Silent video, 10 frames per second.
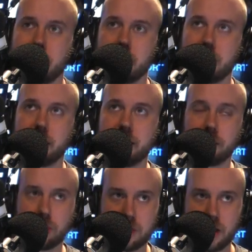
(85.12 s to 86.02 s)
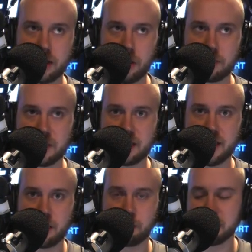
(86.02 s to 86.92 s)
uh, it looks like Lobb's going to
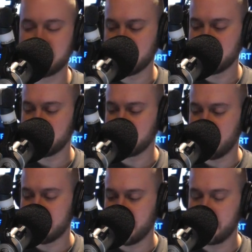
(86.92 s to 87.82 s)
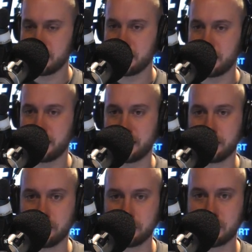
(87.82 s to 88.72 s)
take a pretty significant pay cut. It
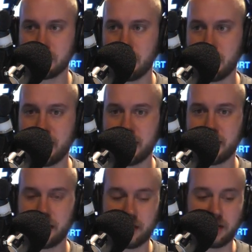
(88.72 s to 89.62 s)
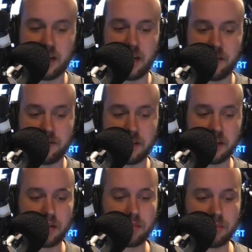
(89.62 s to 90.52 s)
looks like if
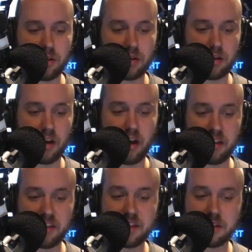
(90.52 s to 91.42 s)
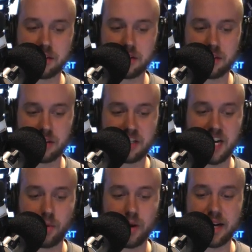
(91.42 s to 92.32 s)
the I think the the, the
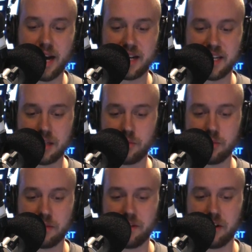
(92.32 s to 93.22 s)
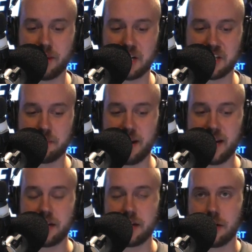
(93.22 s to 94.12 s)
Chad Wingard deal would be very much
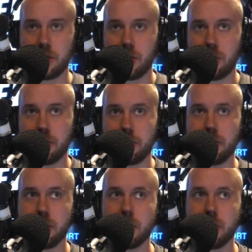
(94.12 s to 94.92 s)
dependent on